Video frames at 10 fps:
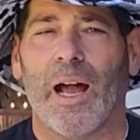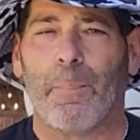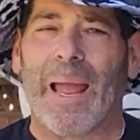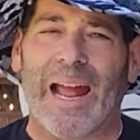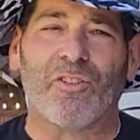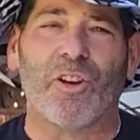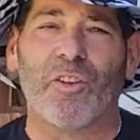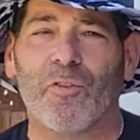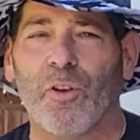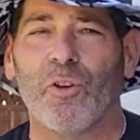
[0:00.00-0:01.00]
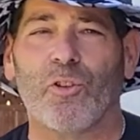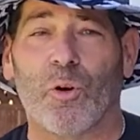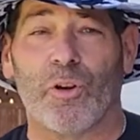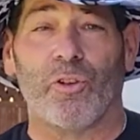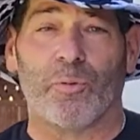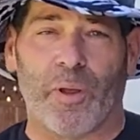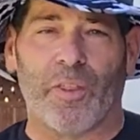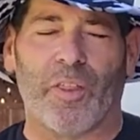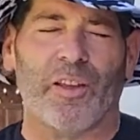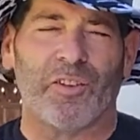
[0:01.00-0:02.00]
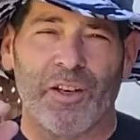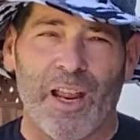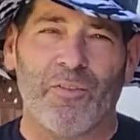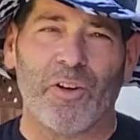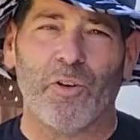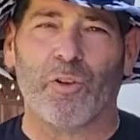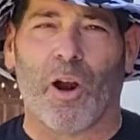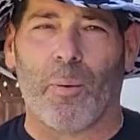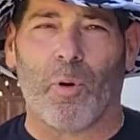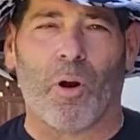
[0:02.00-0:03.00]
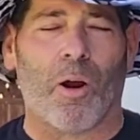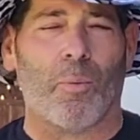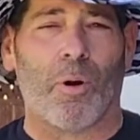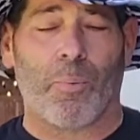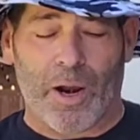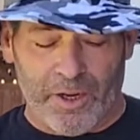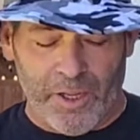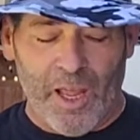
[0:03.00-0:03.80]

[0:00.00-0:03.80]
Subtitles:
patch it in the future or do some other things. Never use Armor All product.